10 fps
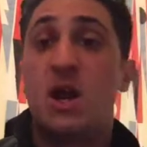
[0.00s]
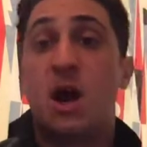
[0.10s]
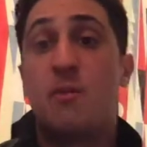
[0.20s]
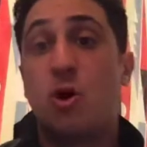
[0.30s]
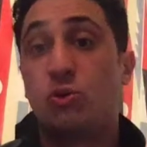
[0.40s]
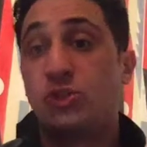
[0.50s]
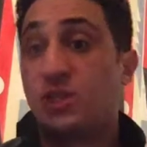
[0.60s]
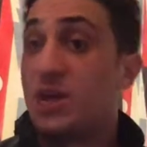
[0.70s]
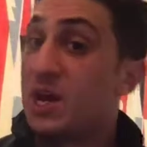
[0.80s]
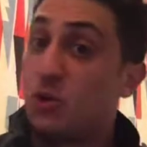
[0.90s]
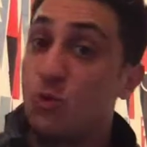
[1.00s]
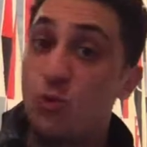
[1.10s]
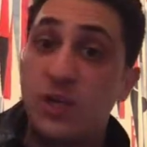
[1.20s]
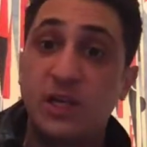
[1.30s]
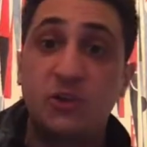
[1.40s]
I'm hosting a
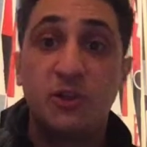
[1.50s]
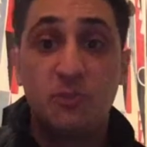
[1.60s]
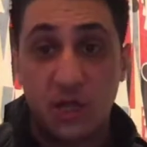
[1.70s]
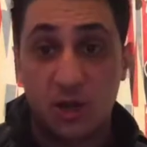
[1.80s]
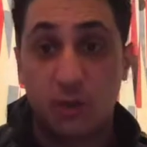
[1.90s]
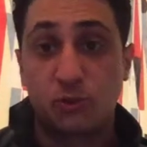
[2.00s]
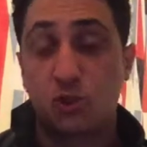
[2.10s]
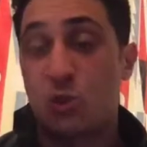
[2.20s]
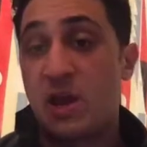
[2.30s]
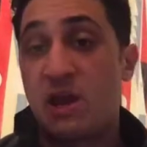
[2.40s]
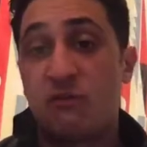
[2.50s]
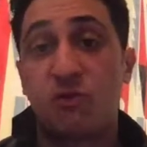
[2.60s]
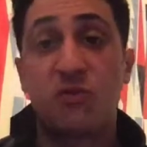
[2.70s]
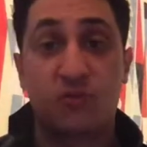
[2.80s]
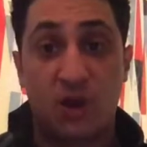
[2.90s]
weekly meetup. So every
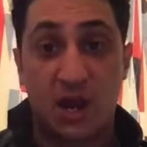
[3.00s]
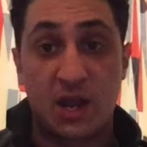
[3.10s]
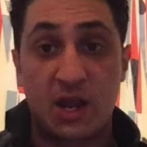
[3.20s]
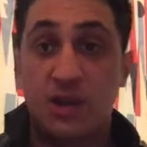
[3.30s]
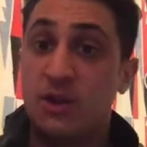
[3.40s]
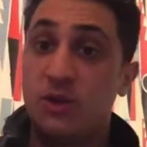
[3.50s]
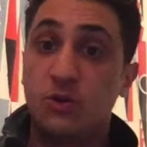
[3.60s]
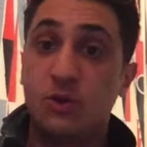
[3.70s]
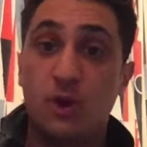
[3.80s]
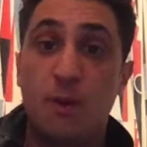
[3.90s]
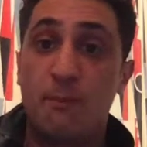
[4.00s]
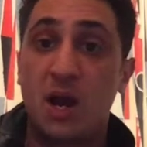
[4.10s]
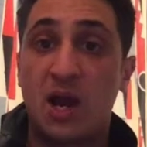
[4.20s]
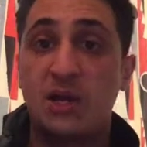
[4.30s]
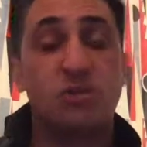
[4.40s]
Friday, you can come
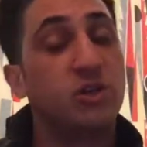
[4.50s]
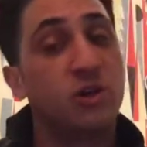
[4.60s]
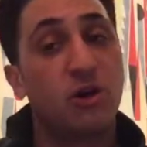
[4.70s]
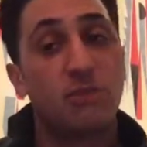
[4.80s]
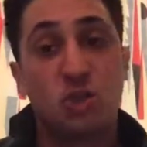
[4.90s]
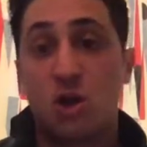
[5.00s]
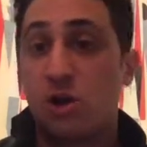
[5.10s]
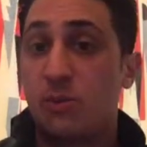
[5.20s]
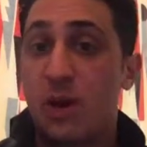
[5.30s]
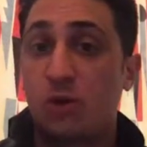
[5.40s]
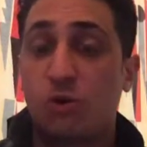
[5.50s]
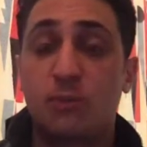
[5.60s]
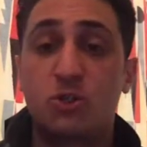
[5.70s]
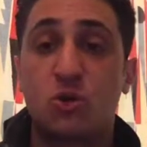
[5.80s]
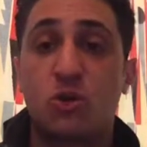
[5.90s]
by, you can come talk about
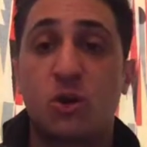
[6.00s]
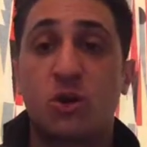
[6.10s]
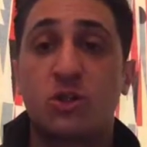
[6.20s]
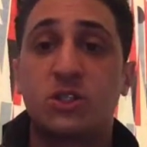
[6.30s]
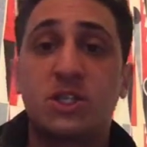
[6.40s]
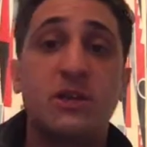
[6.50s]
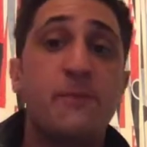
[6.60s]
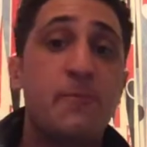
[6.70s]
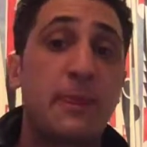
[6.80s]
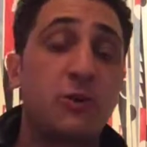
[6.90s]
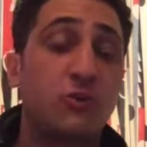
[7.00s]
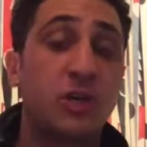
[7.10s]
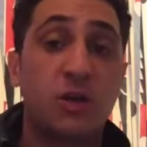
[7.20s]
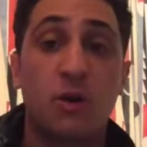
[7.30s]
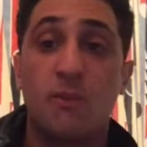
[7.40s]
cryptocurrency, you can
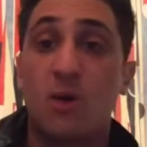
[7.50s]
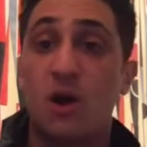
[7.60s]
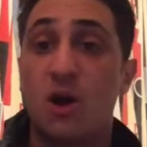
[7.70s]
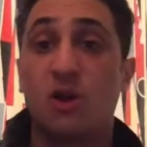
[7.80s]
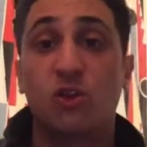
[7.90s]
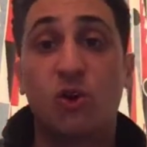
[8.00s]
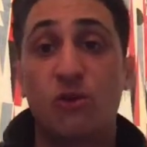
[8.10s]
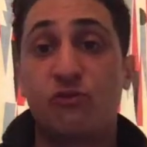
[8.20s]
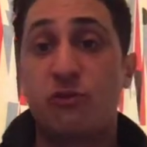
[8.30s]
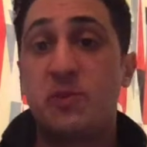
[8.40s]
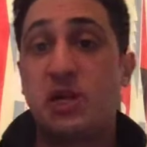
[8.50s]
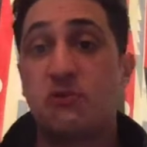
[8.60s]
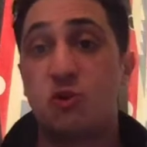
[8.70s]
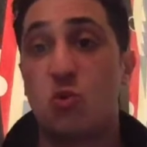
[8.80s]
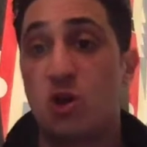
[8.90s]
come uh, learn from me if
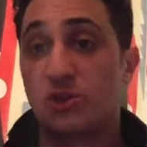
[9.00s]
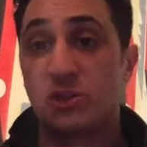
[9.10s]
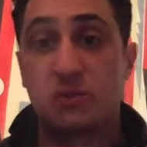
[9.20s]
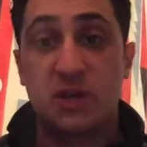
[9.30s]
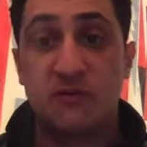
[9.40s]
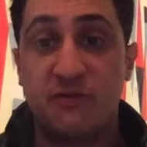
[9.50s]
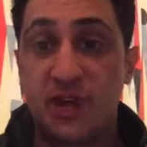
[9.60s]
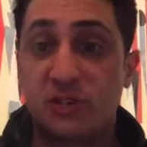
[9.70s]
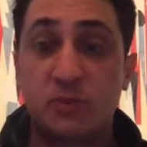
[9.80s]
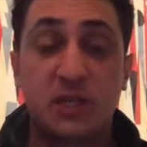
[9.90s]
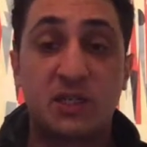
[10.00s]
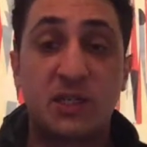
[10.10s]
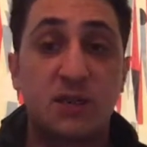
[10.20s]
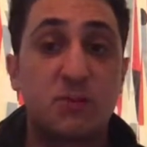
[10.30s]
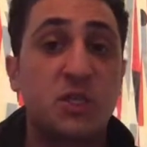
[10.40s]
you want some investment
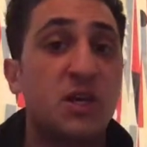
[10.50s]
tips,